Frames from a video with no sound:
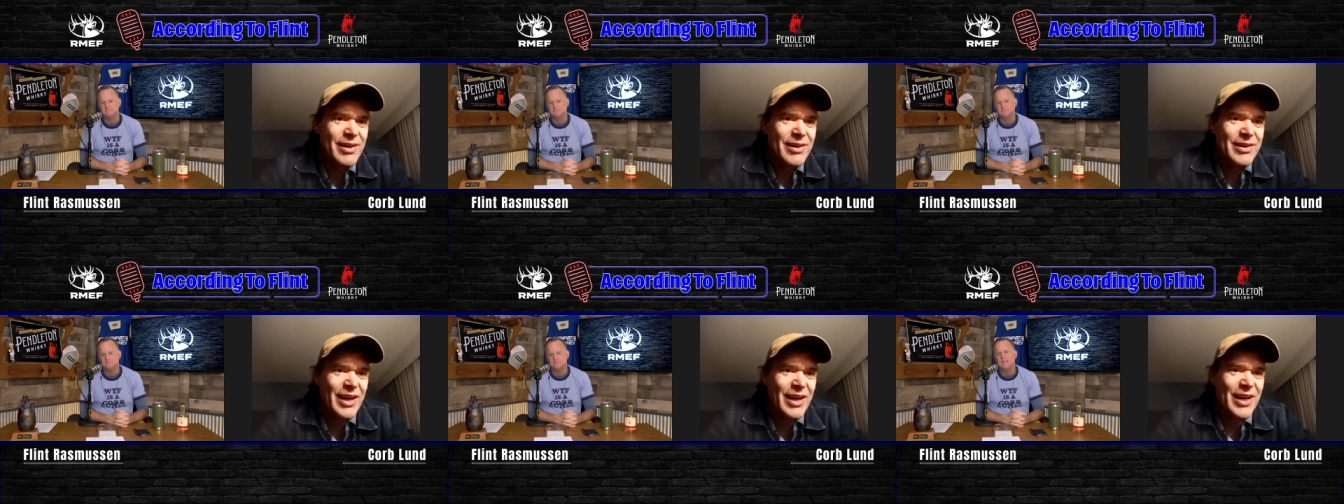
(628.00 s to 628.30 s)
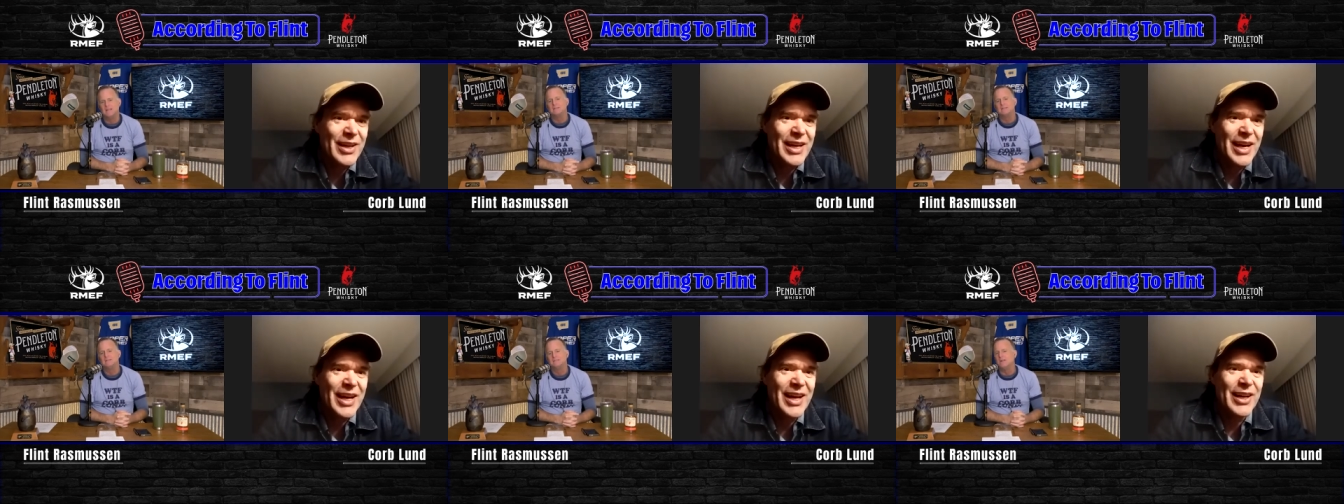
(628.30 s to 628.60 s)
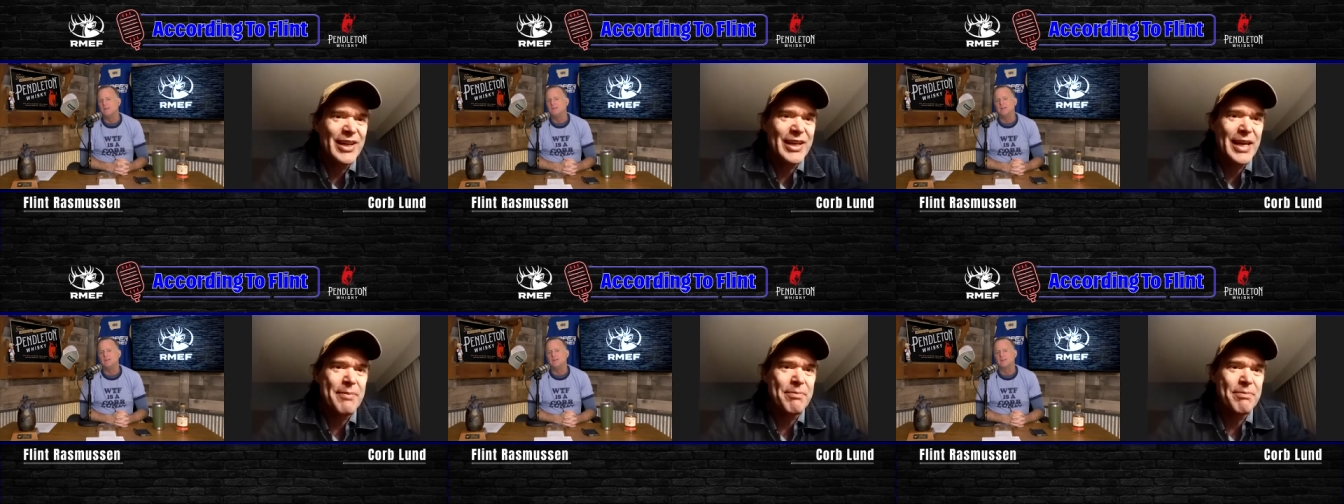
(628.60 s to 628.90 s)
Yeah. no,
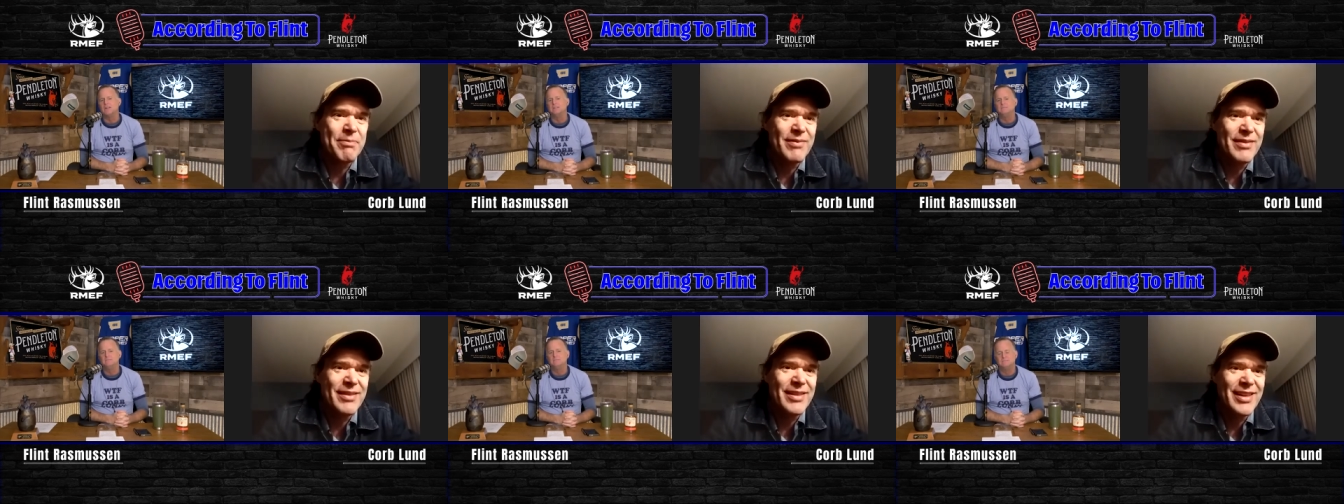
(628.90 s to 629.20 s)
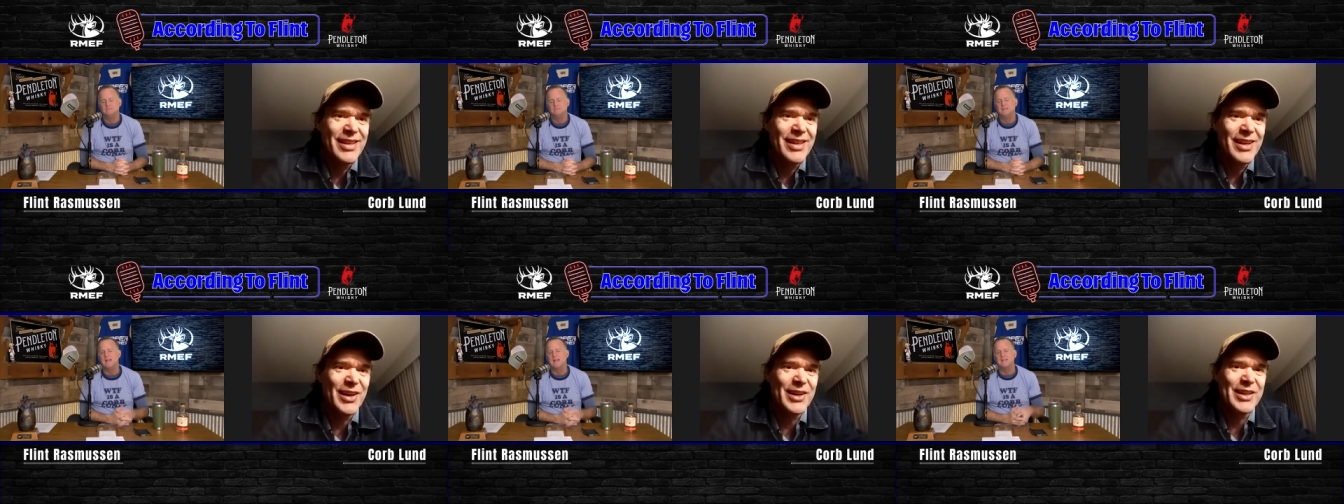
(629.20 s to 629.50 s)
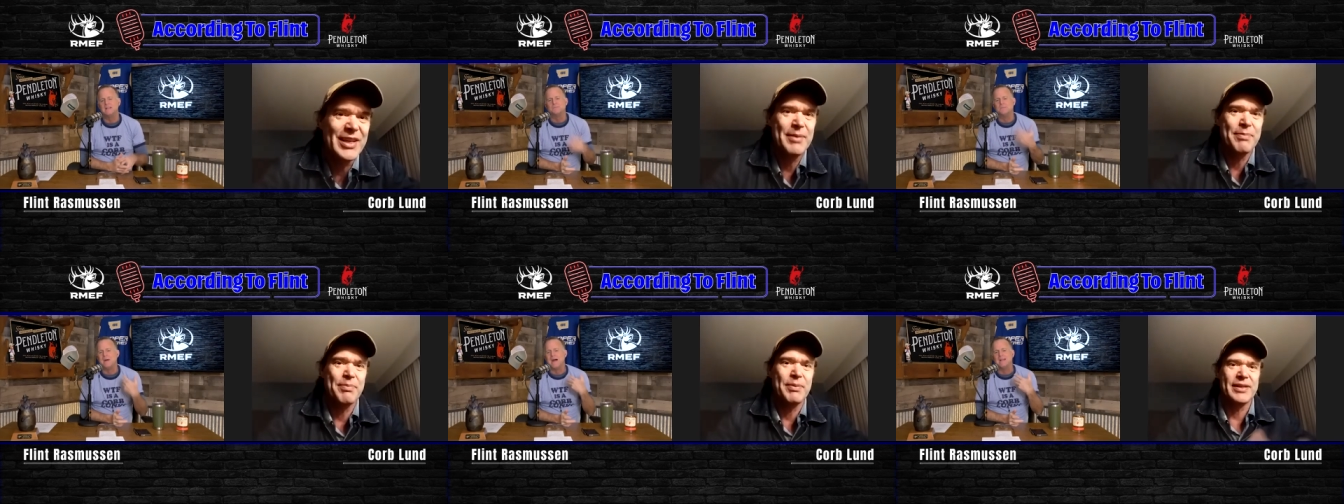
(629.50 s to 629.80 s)
you're good. Yeah, it's
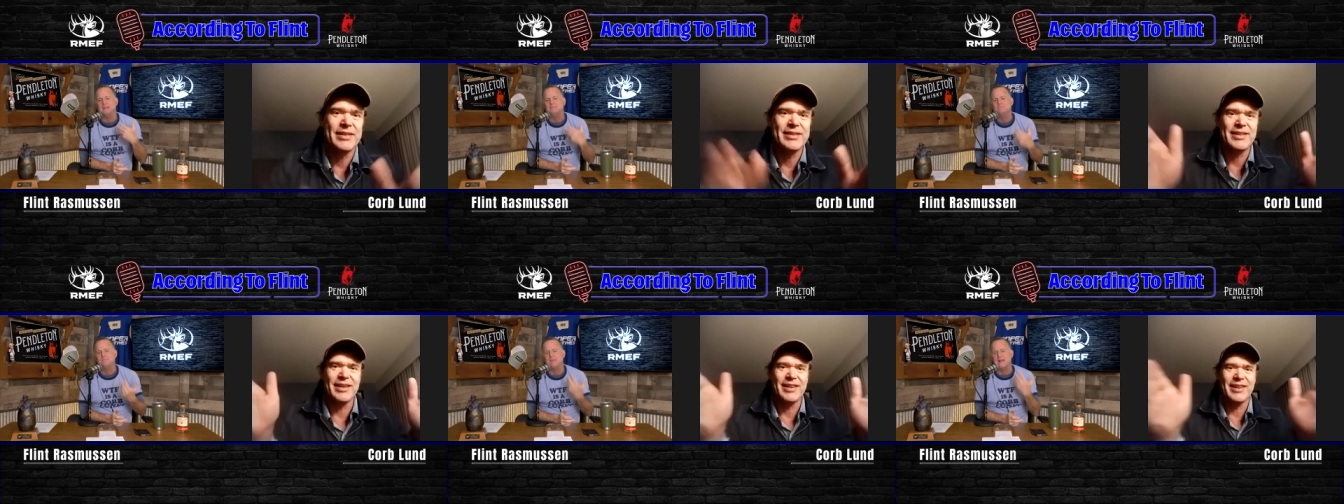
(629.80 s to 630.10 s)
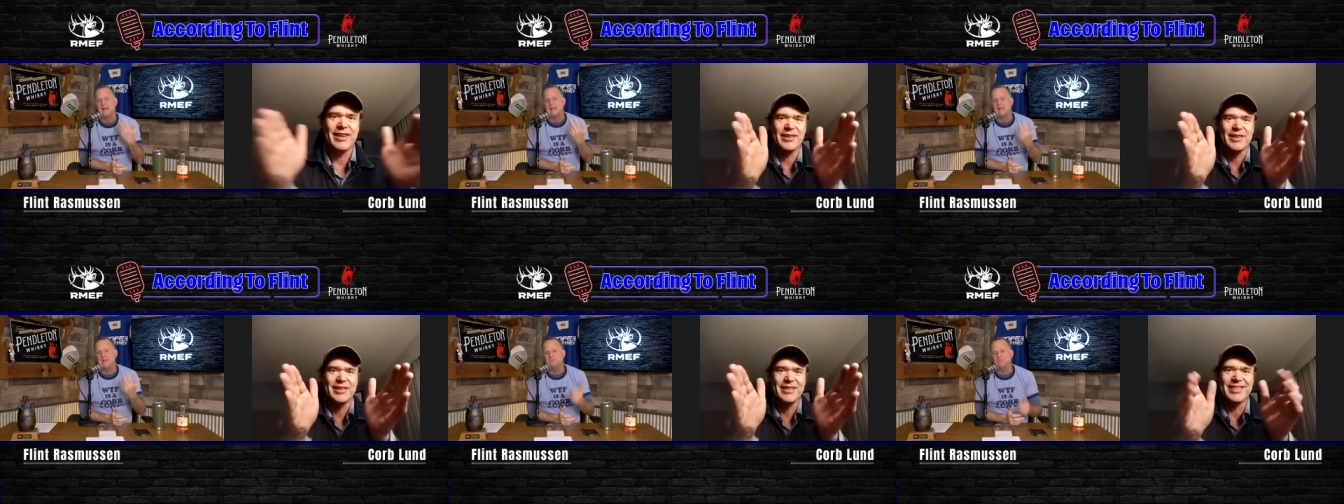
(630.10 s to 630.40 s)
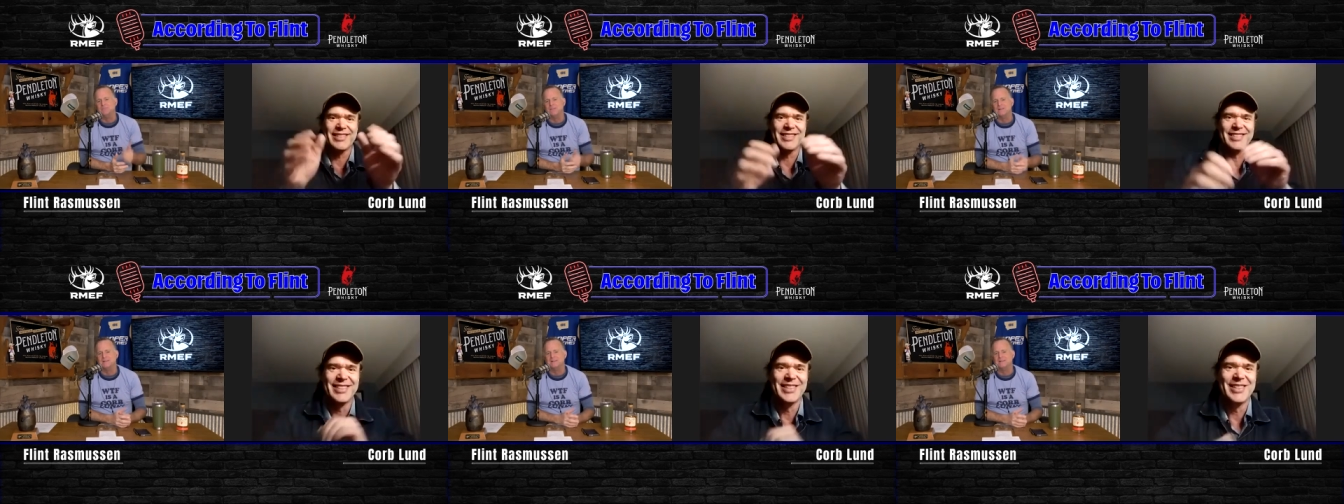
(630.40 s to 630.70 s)
mine. My name's
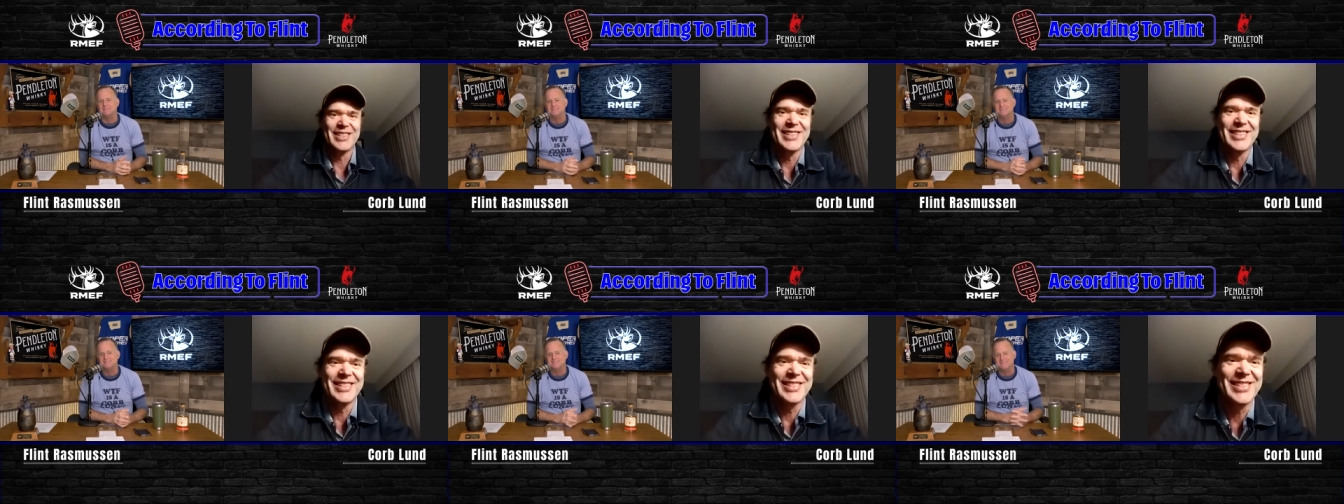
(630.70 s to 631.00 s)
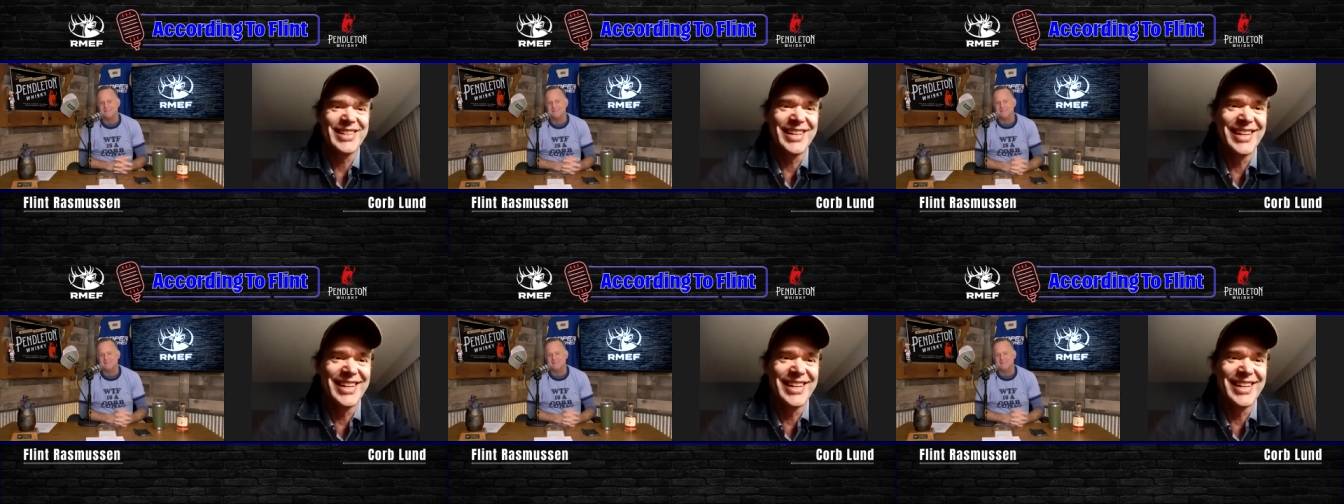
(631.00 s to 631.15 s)
on it. Yeah.